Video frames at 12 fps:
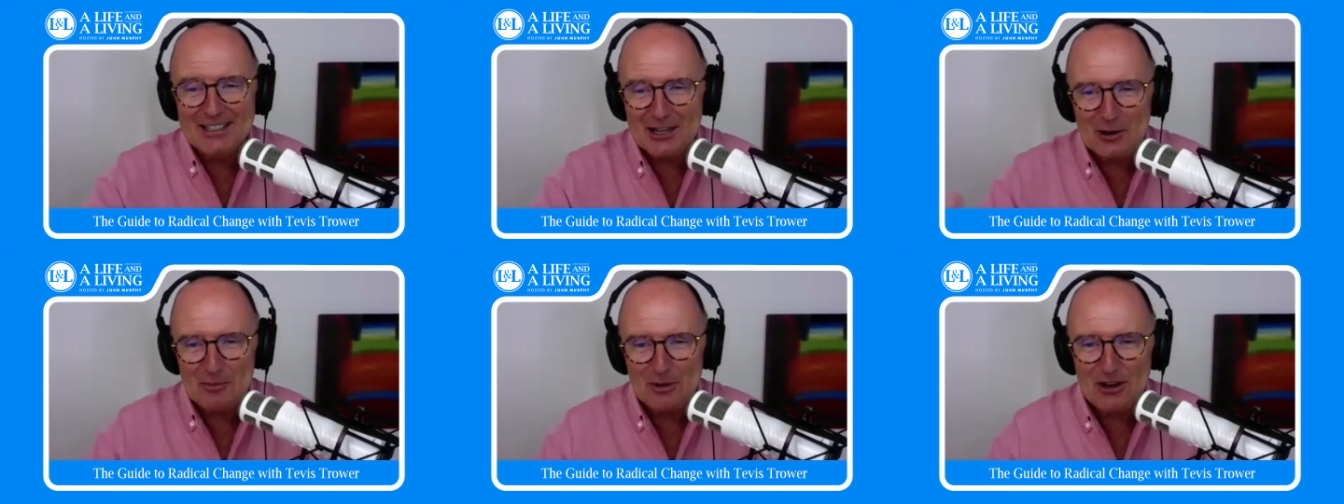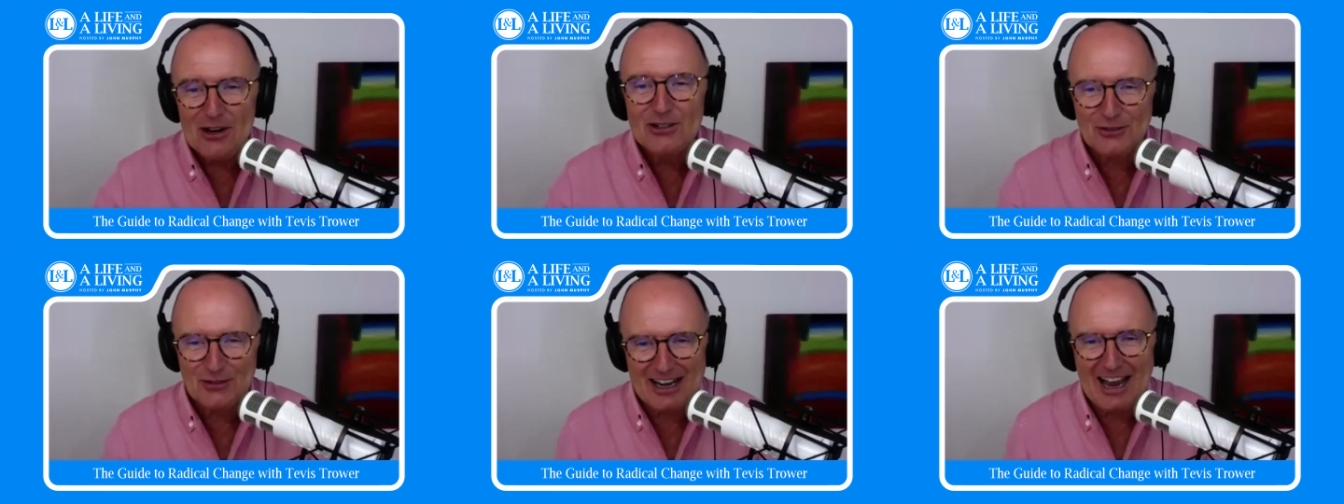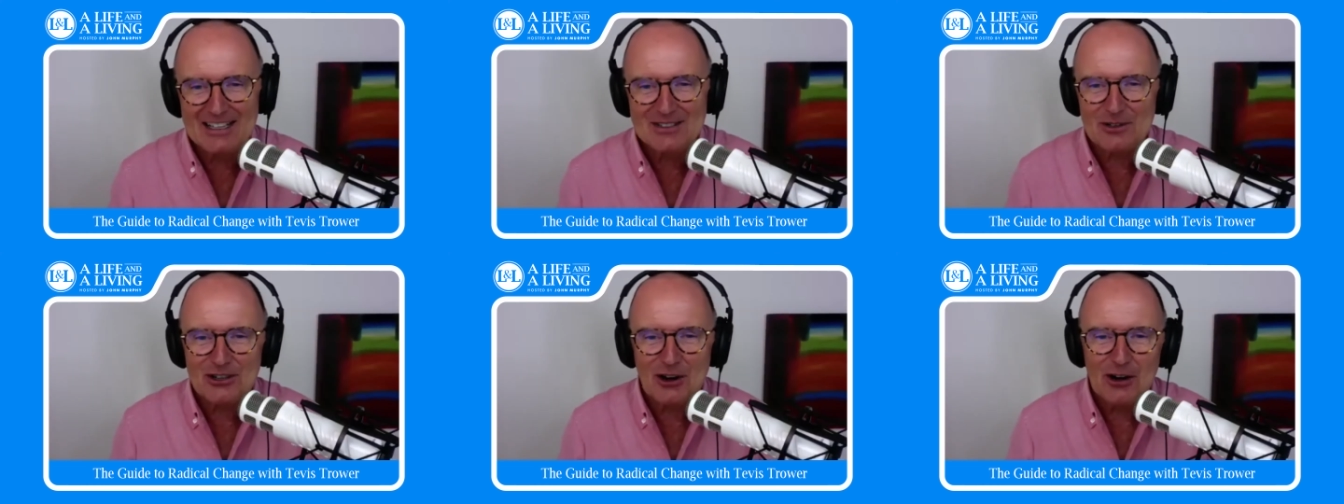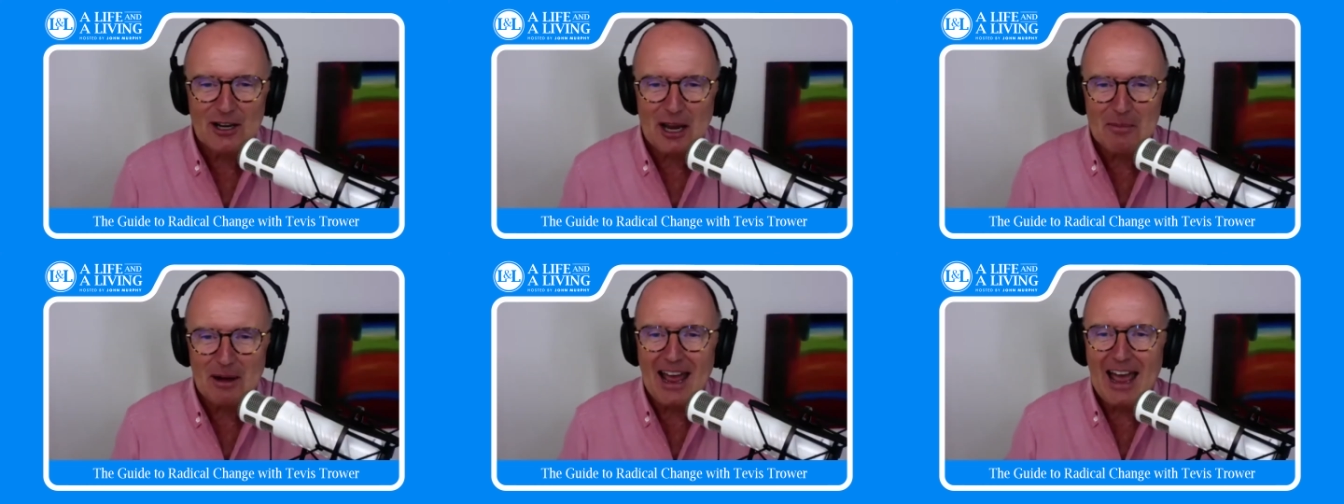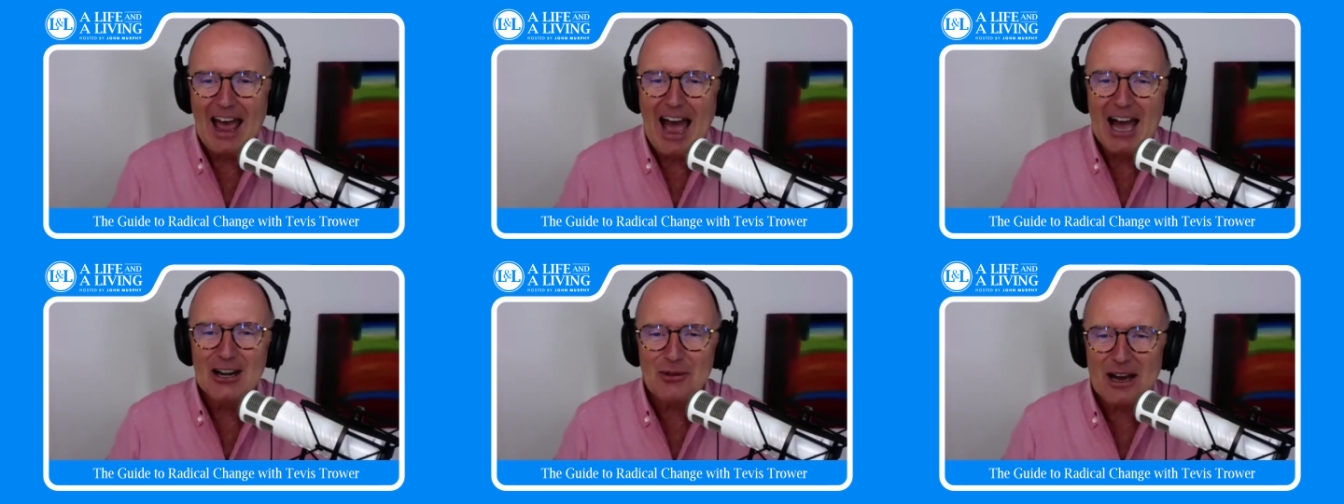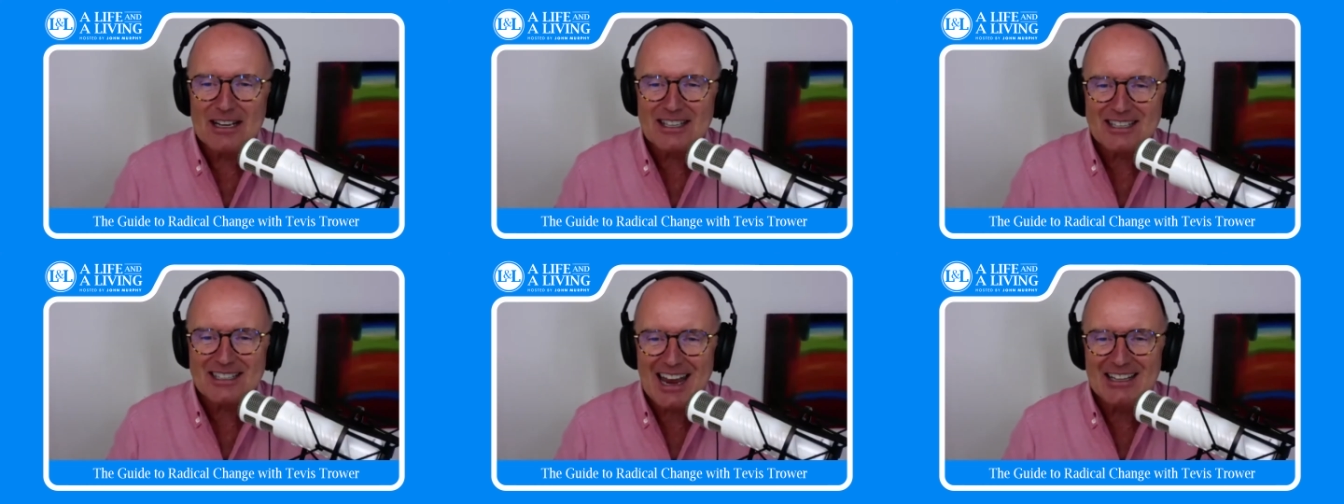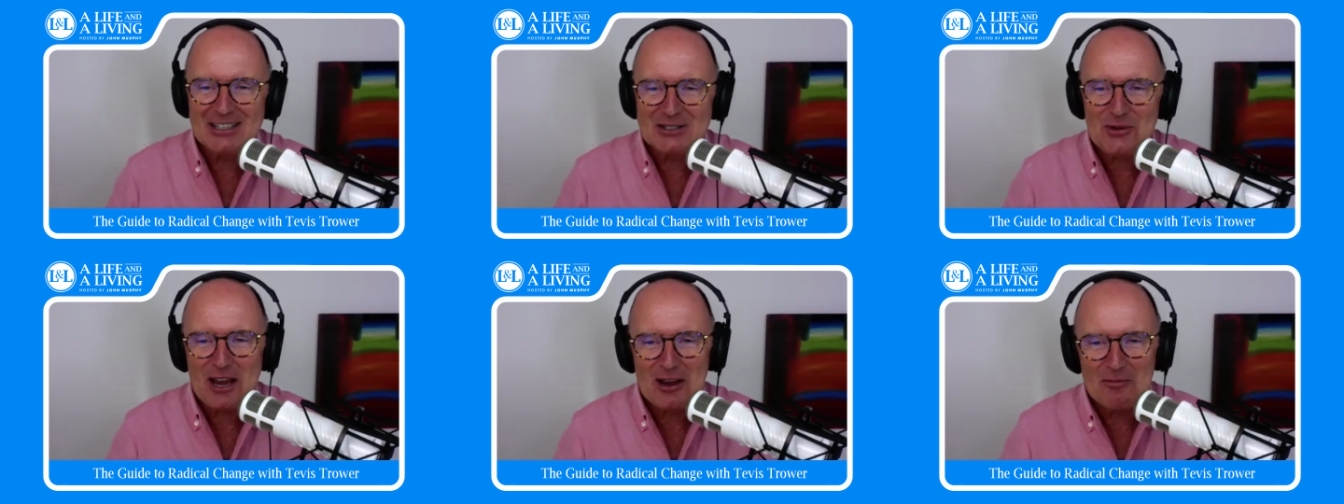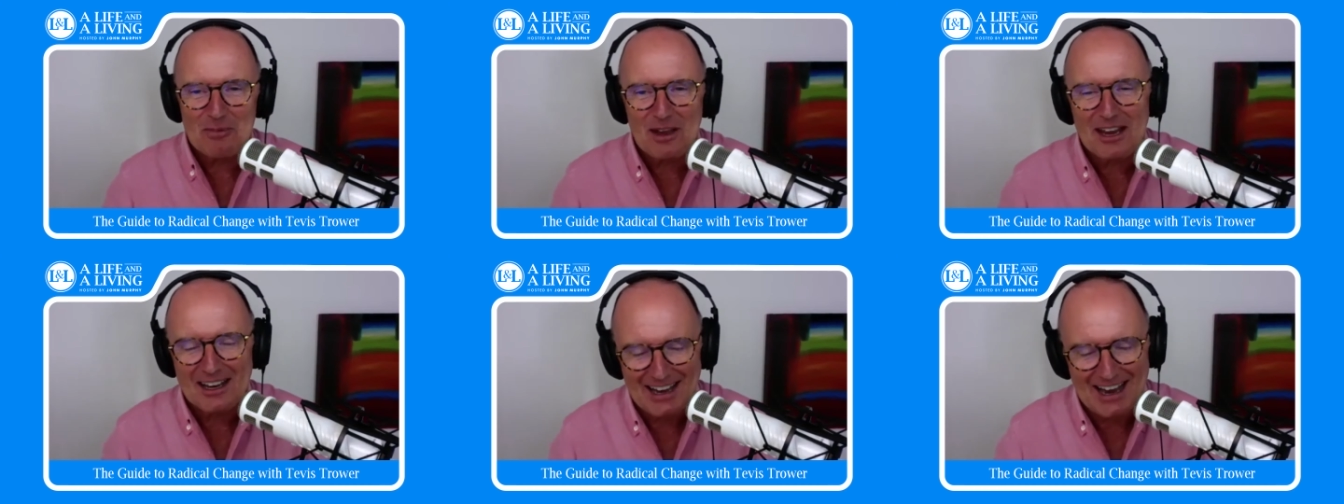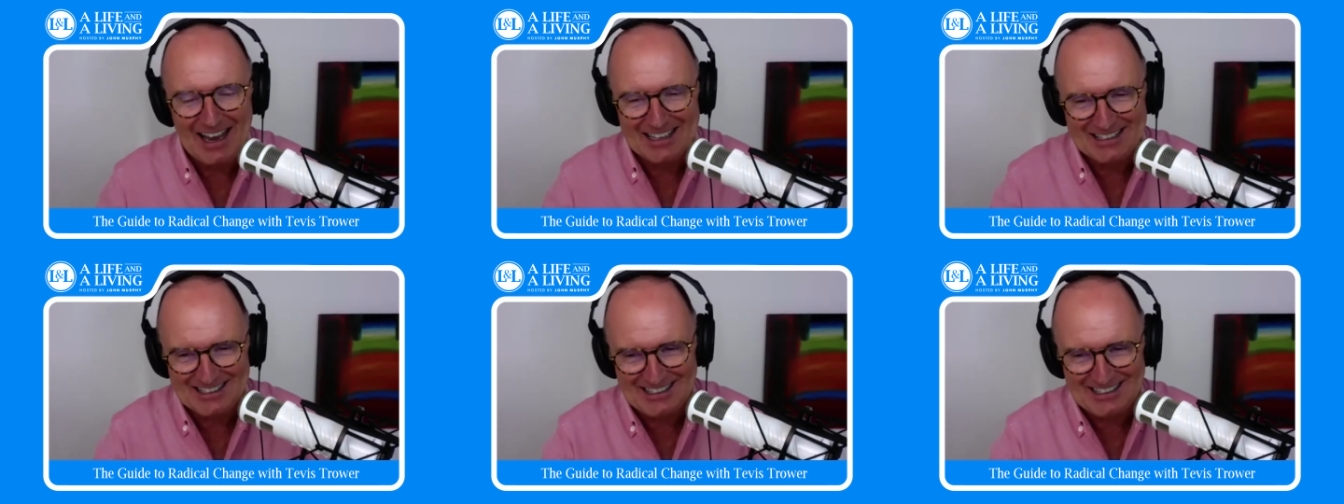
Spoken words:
here beautifully as we're talking about how do I sustain this way of being. Yes.